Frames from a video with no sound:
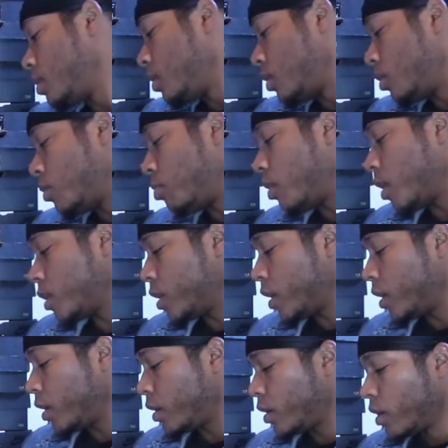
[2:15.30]
little brush
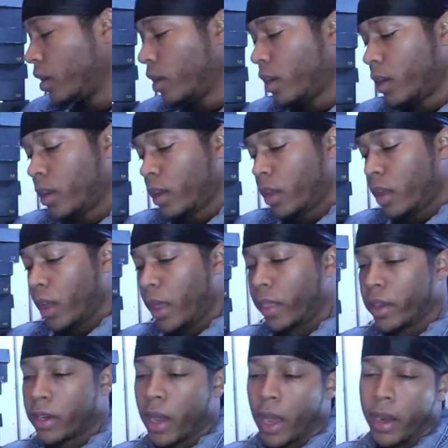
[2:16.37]
here. And
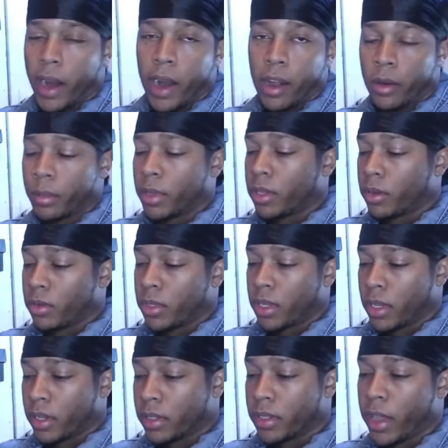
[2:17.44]
the dye that I'll be
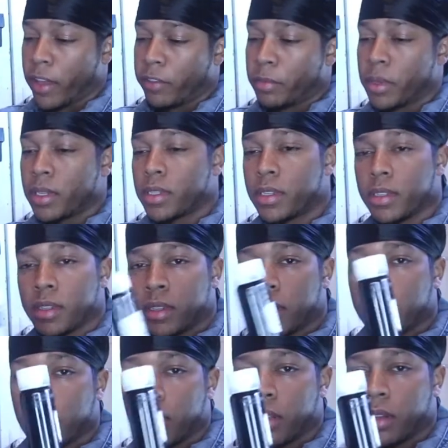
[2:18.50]
using is
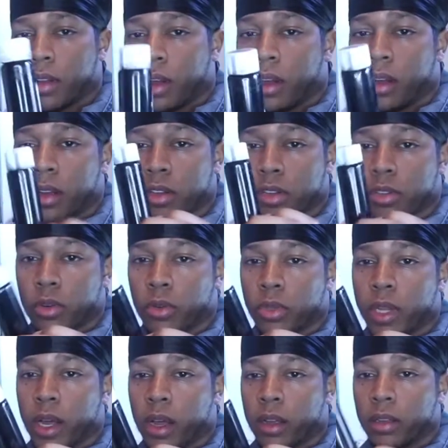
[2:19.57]
FBCC sole
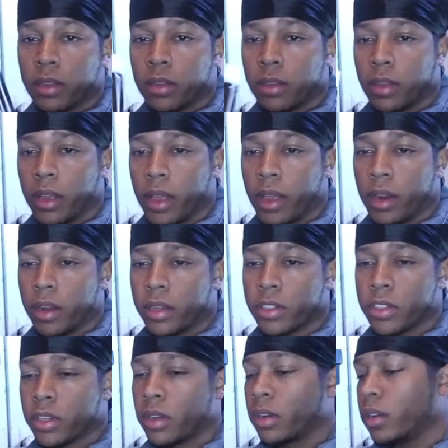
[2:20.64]
dye, and
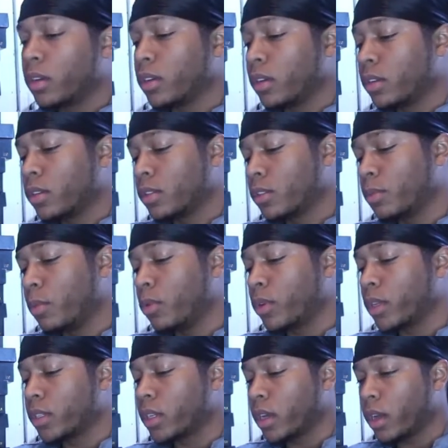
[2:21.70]
it's
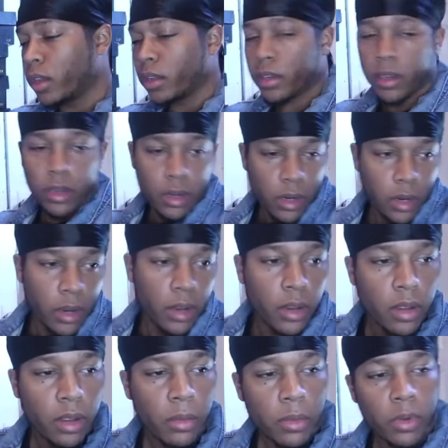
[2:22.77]
smoke is the color.
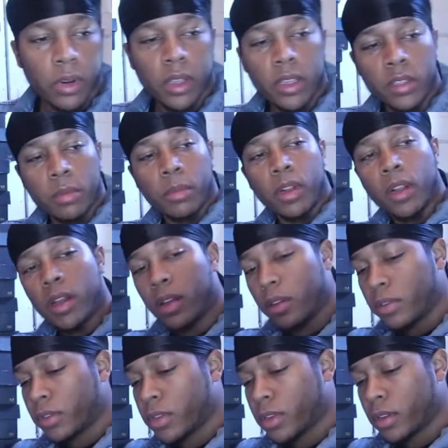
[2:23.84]
Get some
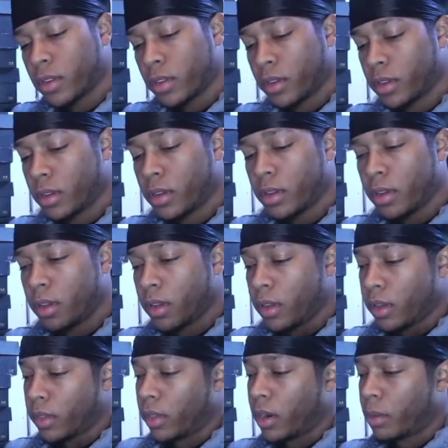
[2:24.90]
gloves,
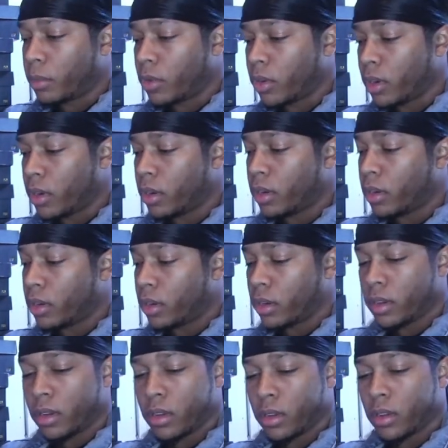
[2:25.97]
and I'm
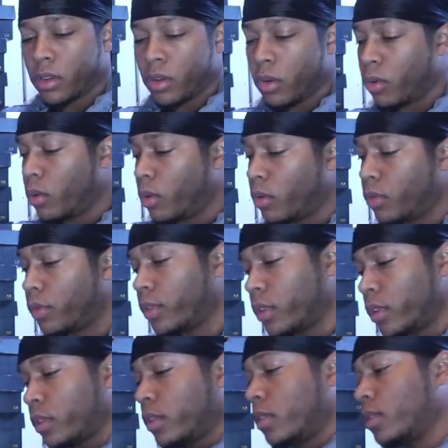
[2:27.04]
gonna go
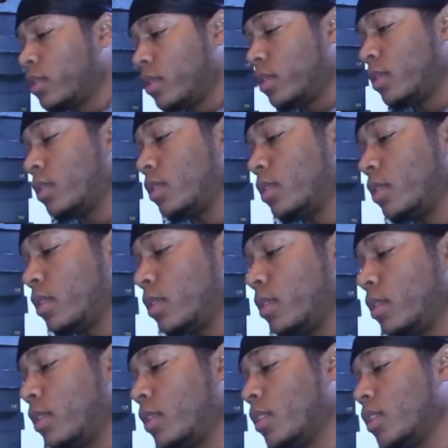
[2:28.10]
over
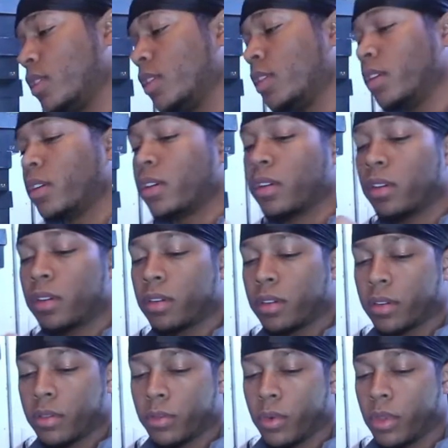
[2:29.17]
the sneaker
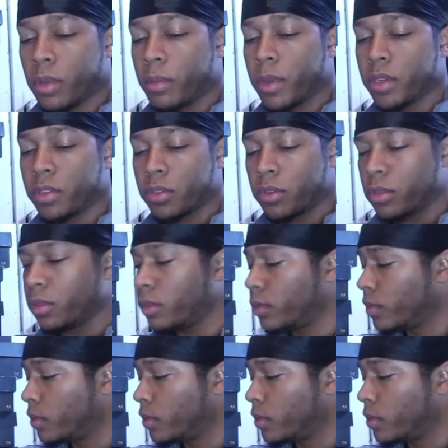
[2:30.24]
or the midsole